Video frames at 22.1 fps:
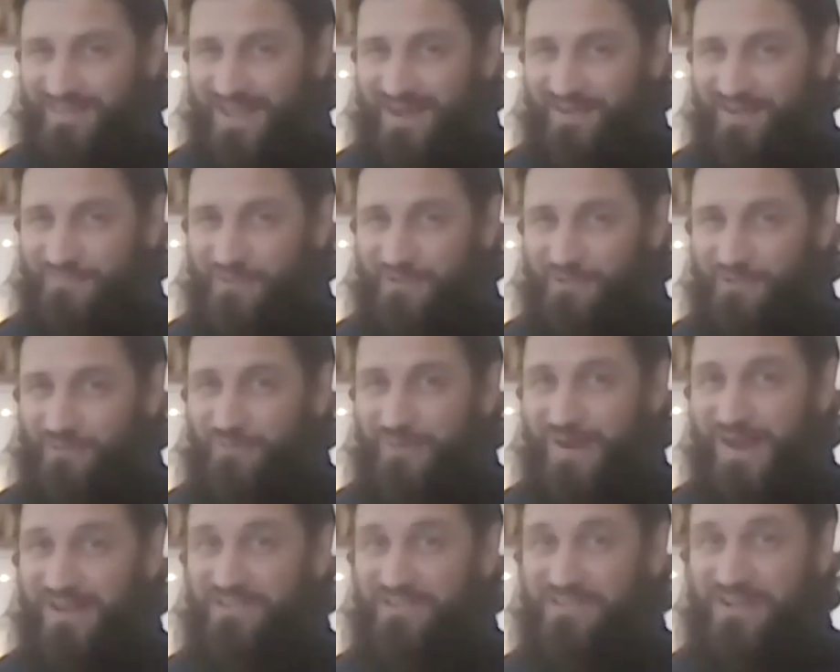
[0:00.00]
mm-hmm.
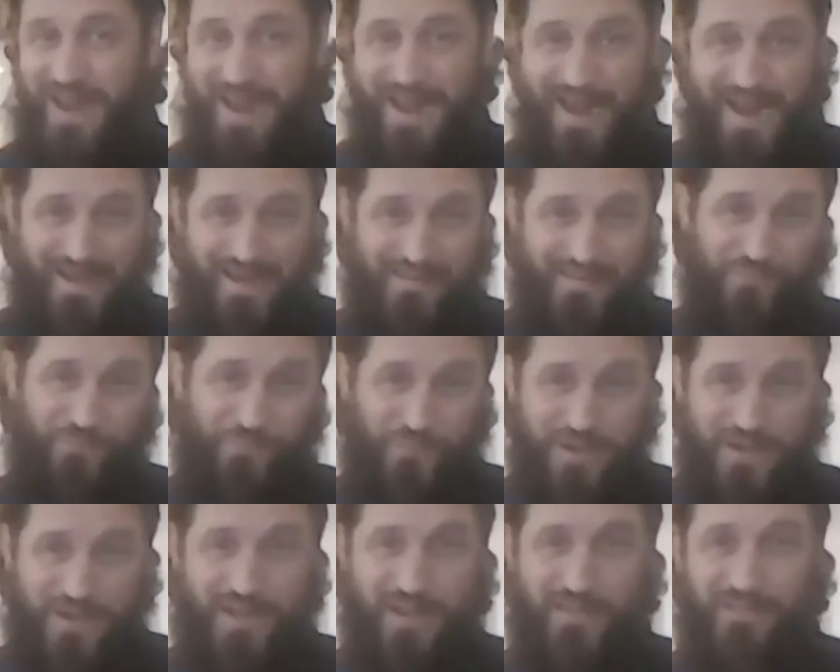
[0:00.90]
anniversary range, mm-hmm. and it's
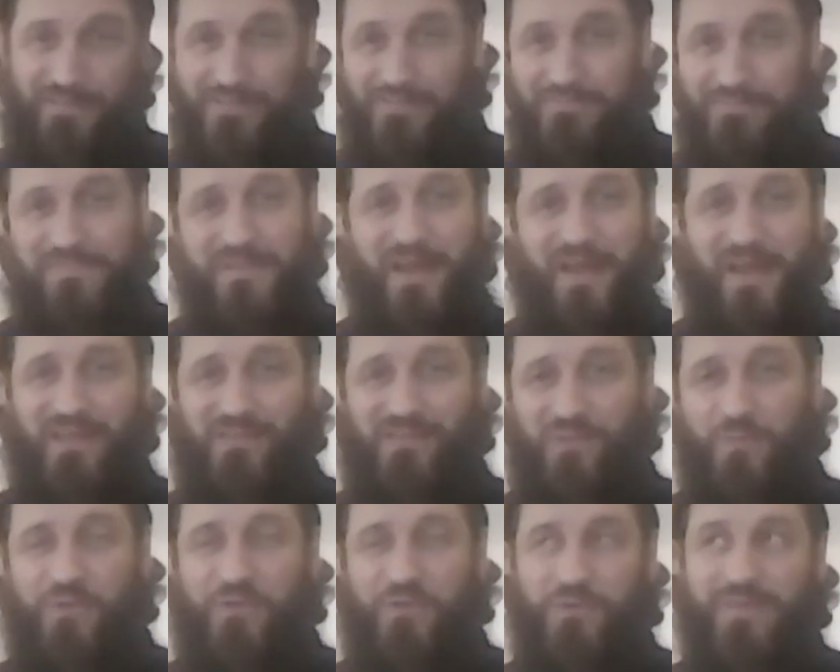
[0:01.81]
free color. Mm-hmm. Uh,
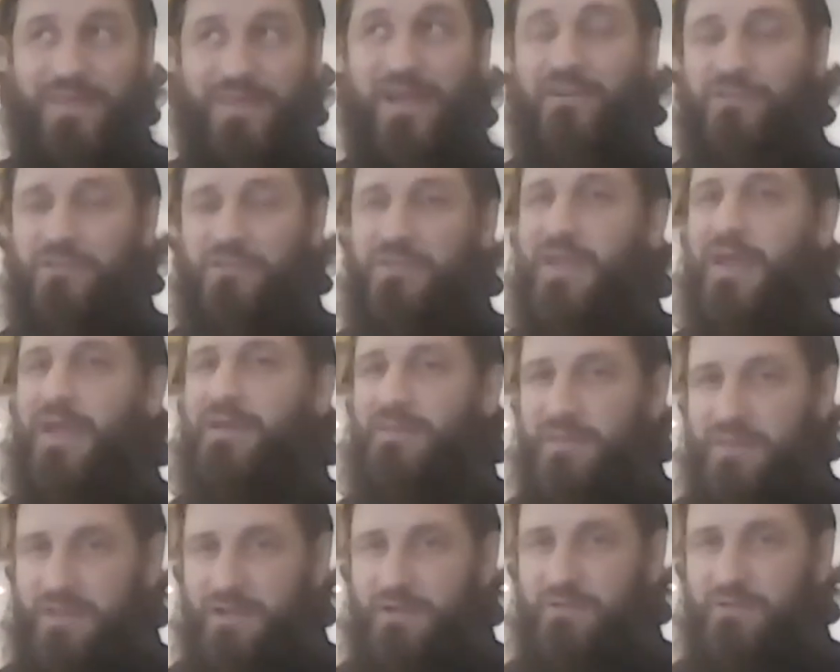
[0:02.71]
so we're doing that until the
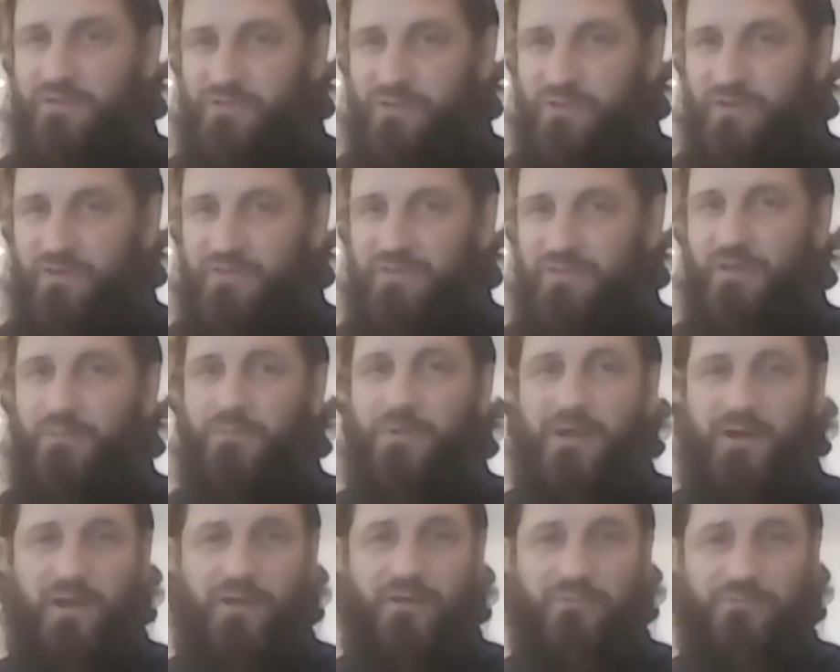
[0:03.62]
end of the year this year to
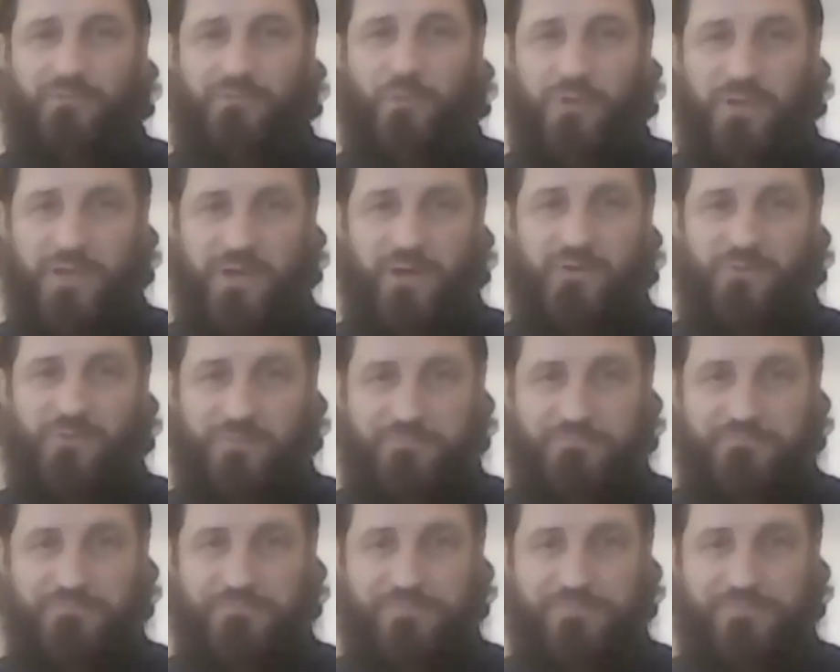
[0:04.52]
celebrate 140
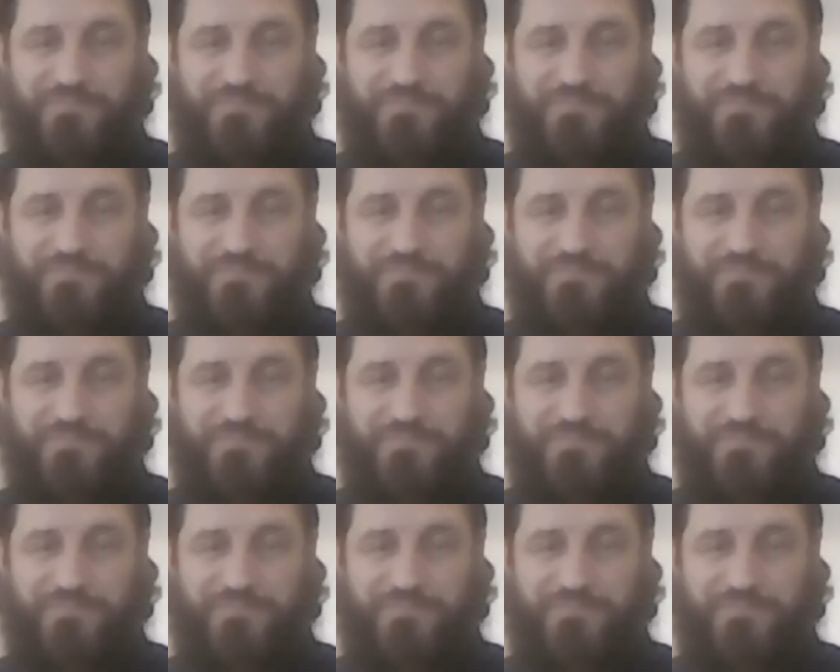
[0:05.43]
years.